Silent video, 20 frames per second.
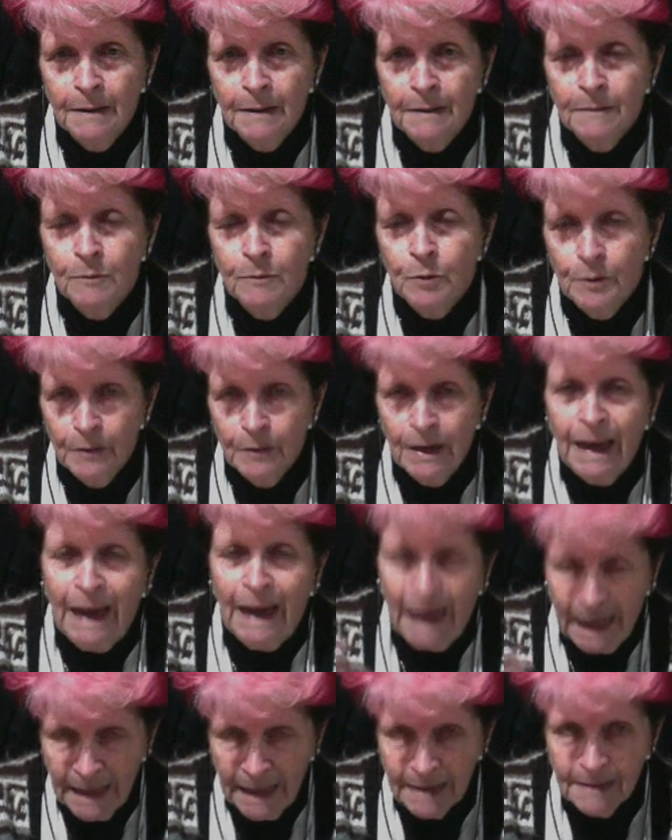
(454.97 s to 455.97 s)
would have
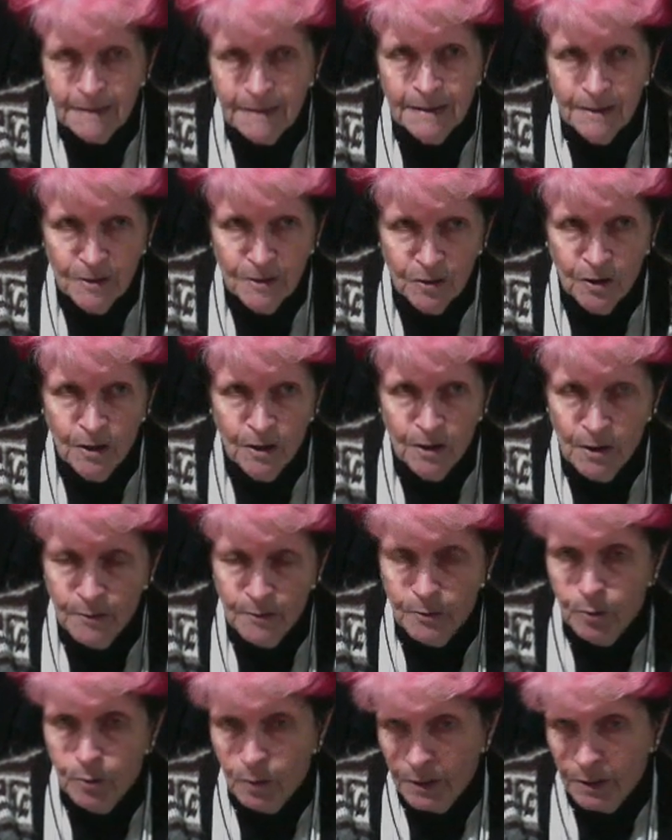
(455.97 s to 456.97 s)
enhanced the design
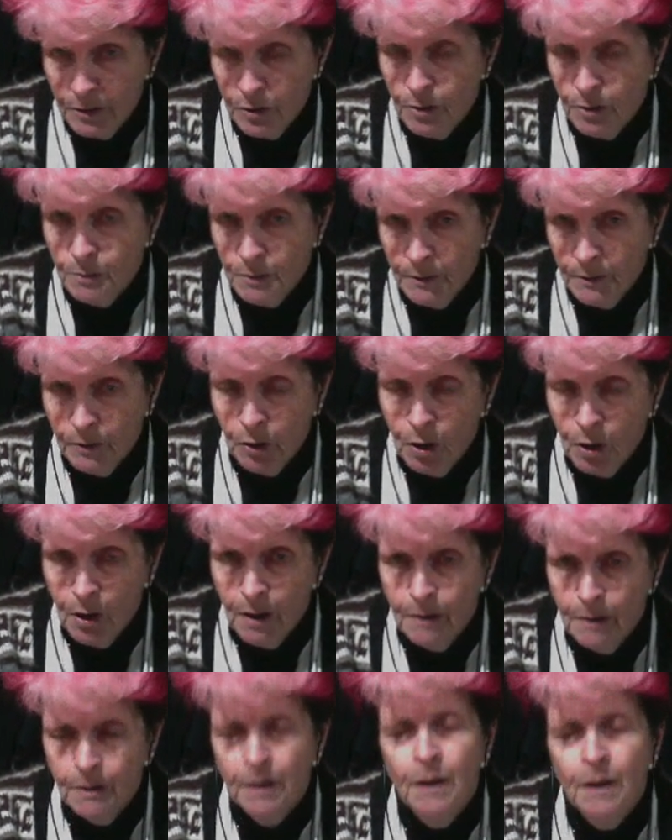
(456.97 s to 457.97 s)
overall in terms of line,
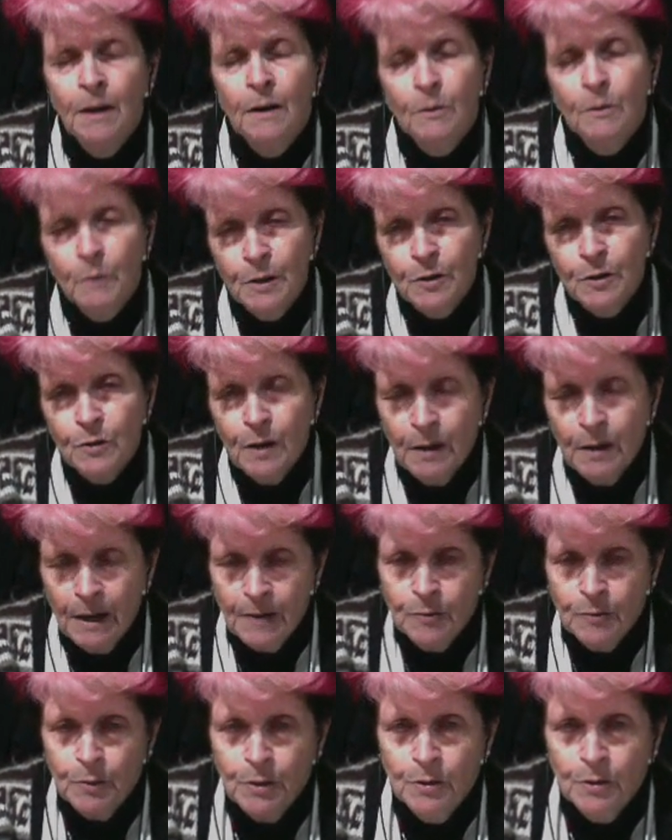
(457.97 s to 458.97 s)
which, as
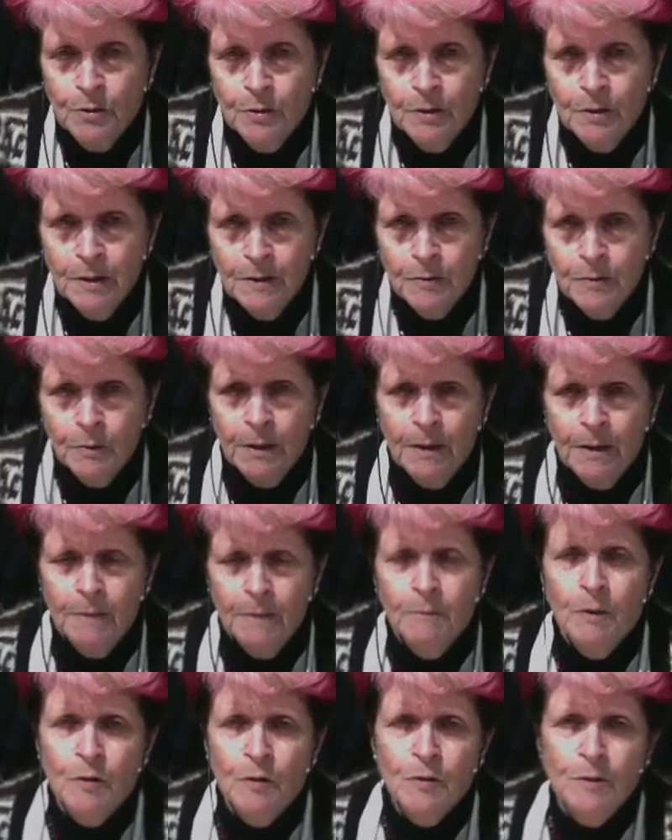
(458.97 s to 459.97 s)
we heard, is one of the
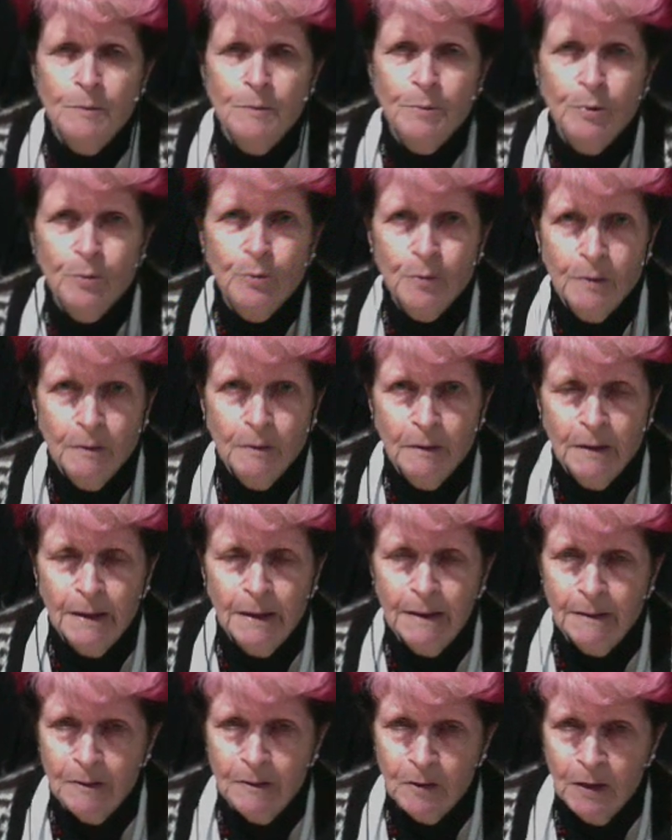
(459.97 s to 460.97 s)
most important
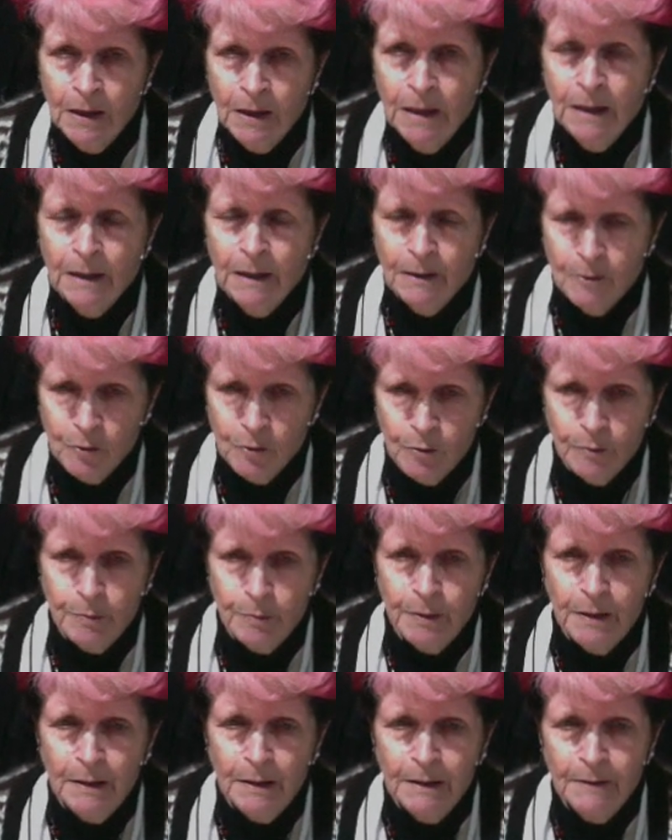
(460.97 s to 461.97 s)
things in
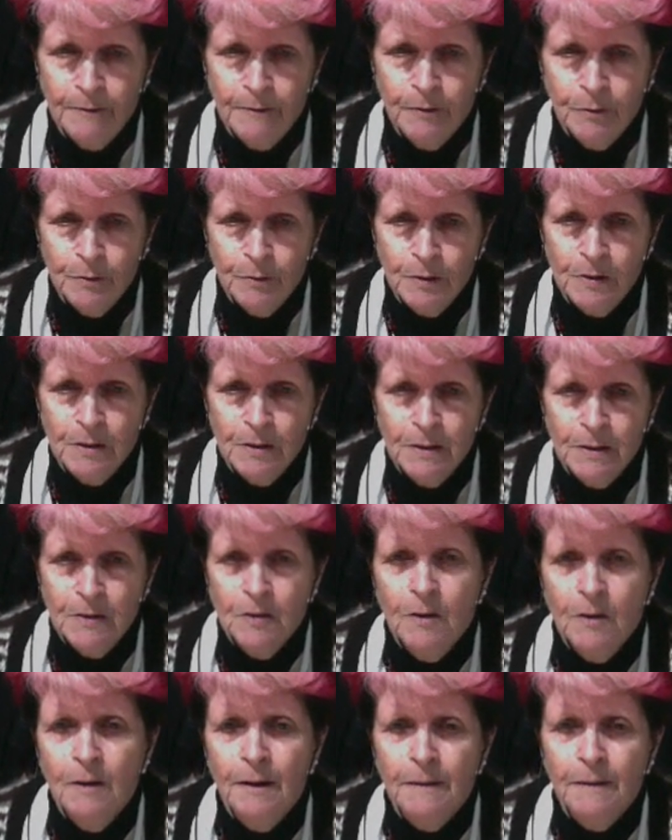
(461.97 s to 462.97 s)
European influence
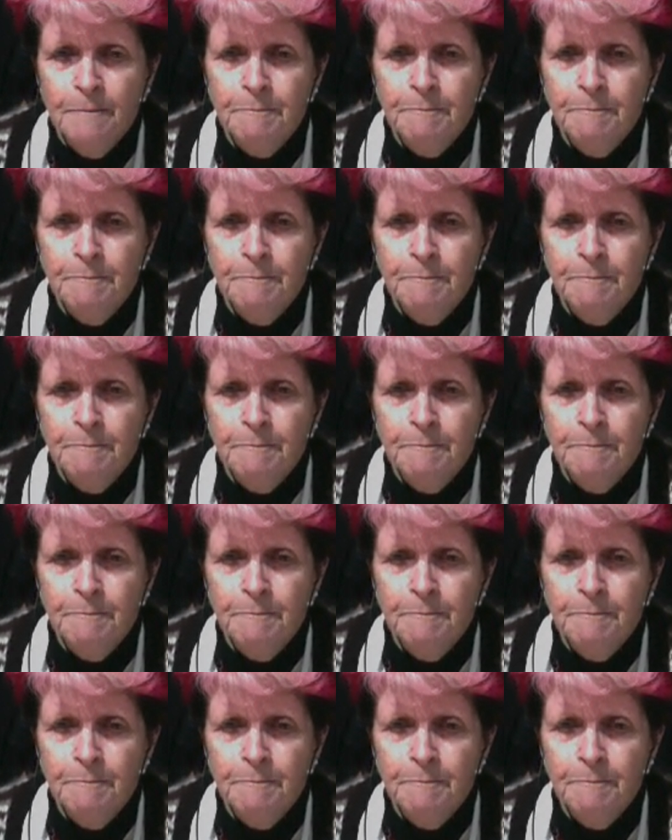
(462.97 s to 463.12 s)
design.